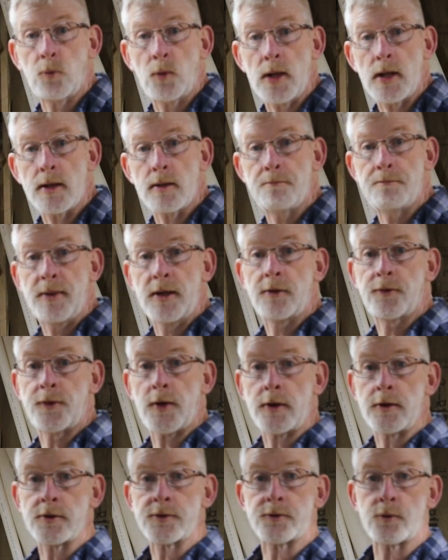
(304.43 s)
We had a big
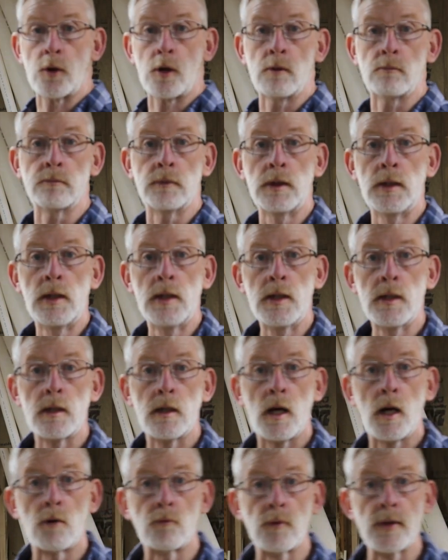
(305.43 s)
thunderstorm
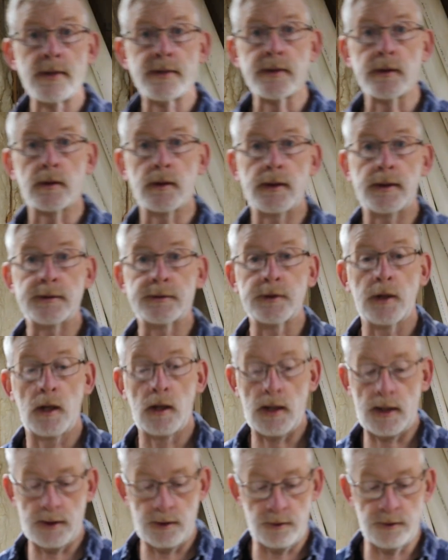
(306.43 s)
recently, so
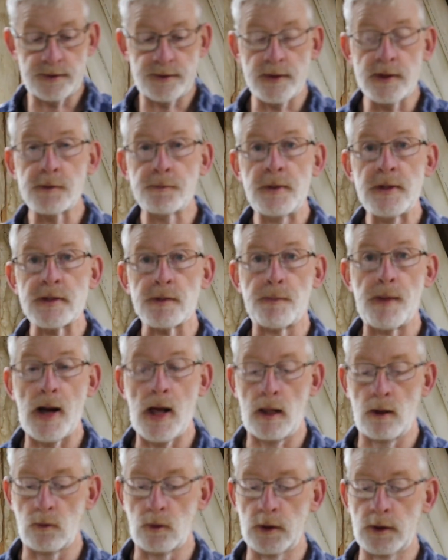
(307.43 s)
I used this piece of
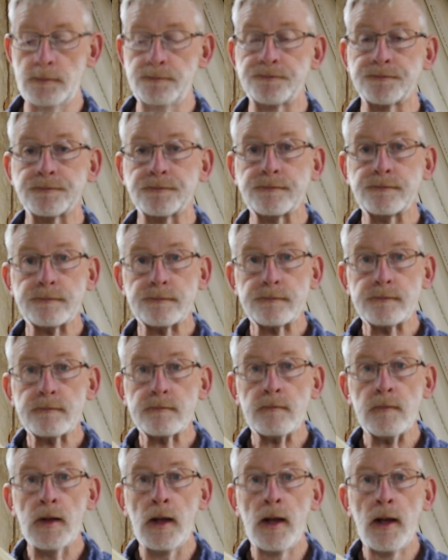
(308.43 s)
pallet wood,
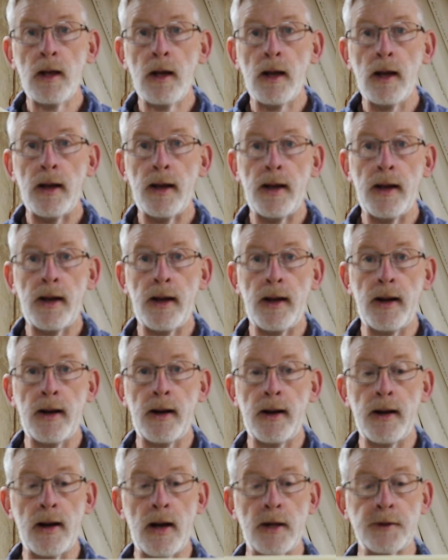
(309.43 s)

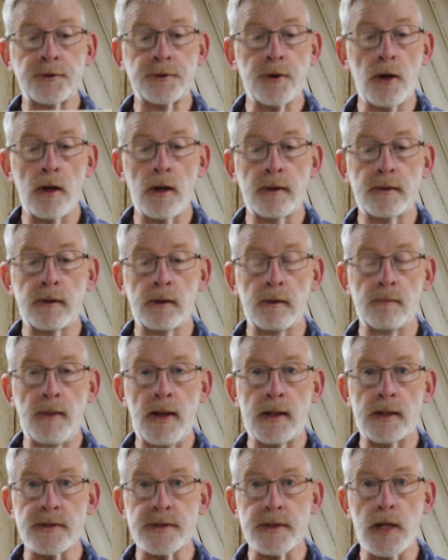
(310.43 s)
and I started to
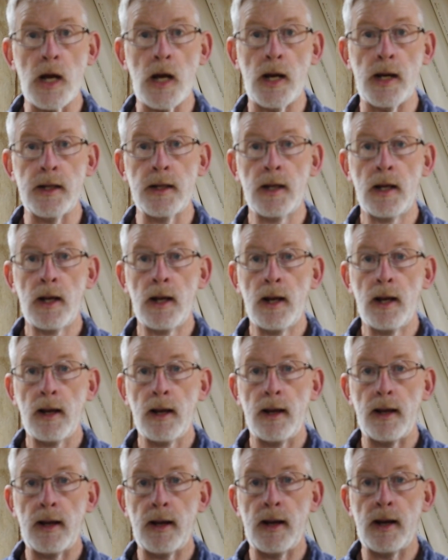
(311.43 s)
make a sign,
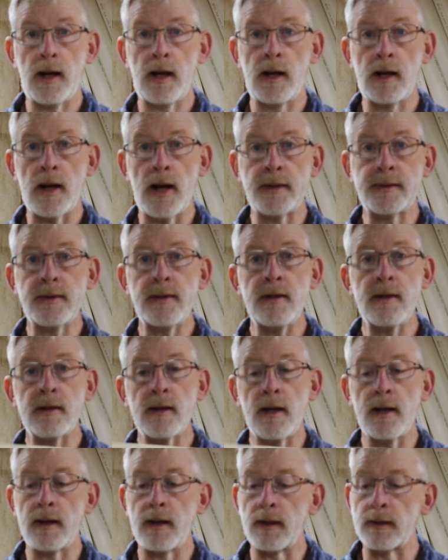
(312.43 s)
and I
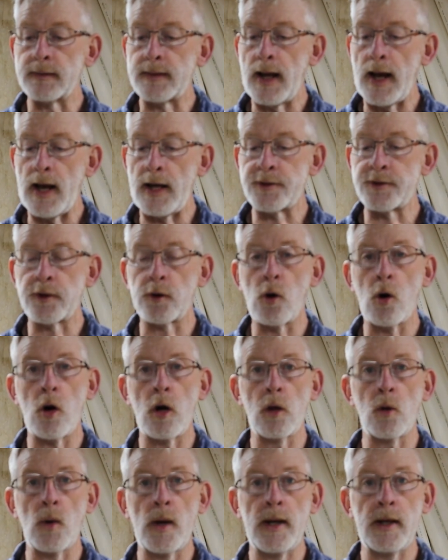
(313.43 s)
didn't attach it
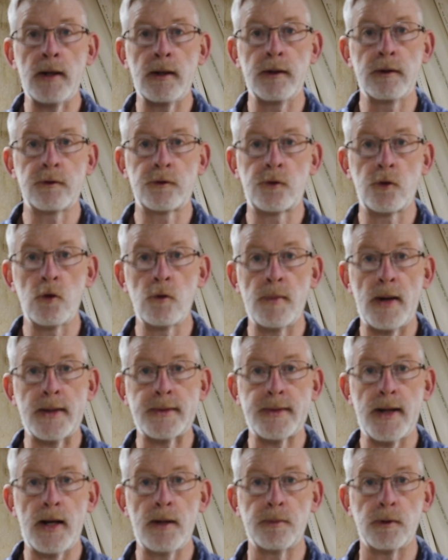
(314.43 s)
all the way to my
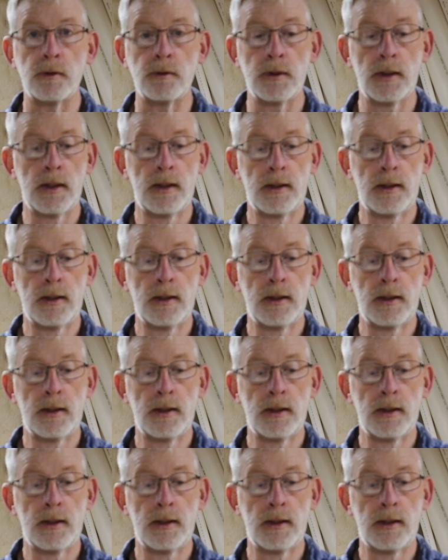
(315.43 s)
table